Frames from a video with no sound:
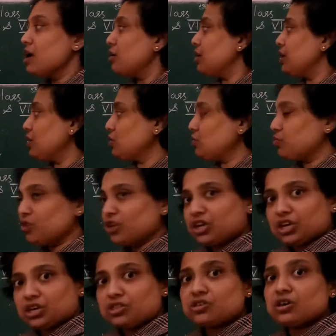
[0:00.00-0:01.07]
in
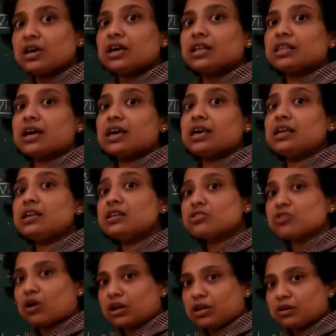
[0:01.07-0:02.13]
which the
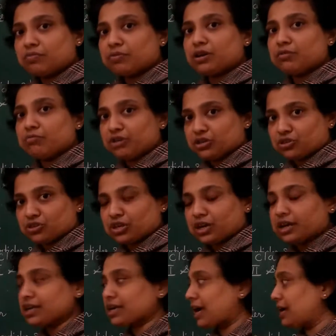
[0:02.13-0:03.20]
insoluble
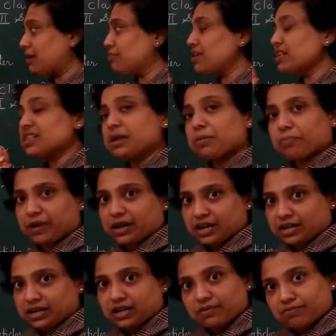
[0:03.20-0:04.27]
mixture can be
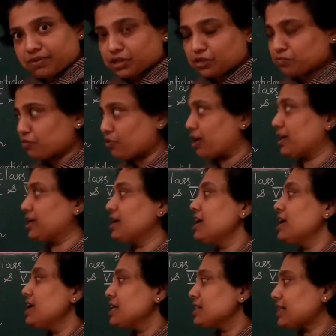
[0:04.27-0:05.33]
separated. First point.
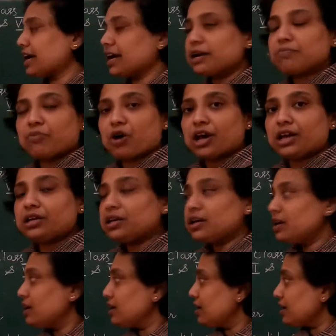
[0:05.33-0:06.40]
Second point,
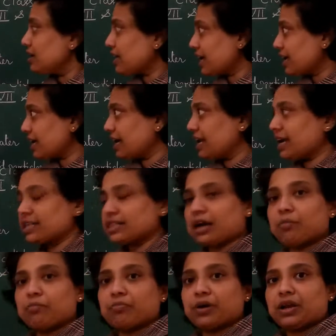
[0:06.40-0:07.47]
take an
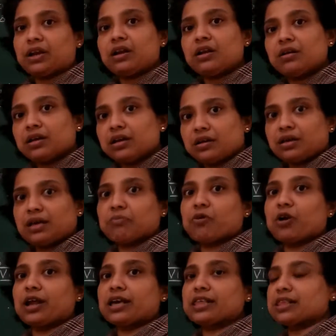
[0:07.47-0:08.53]
example.
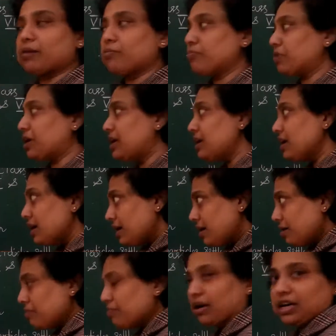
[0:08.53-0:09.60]
For example,
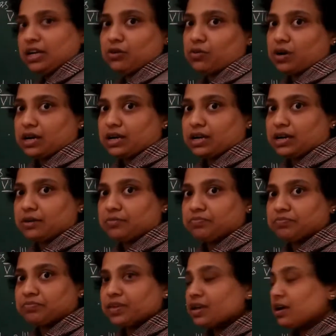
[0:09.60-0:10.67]
muddy water.
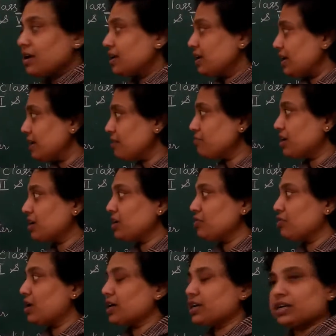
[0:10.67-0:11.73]
In muddy
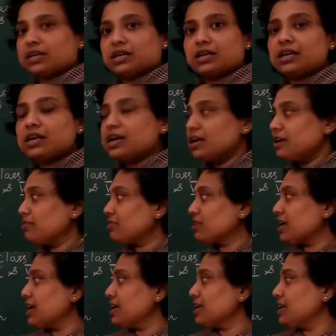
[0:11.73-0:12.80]
water, you
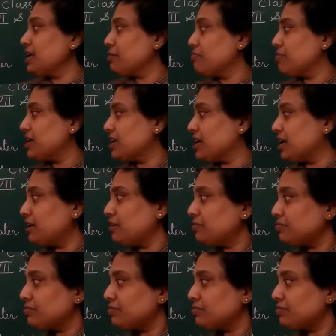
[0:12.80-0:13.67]
take in a beaker.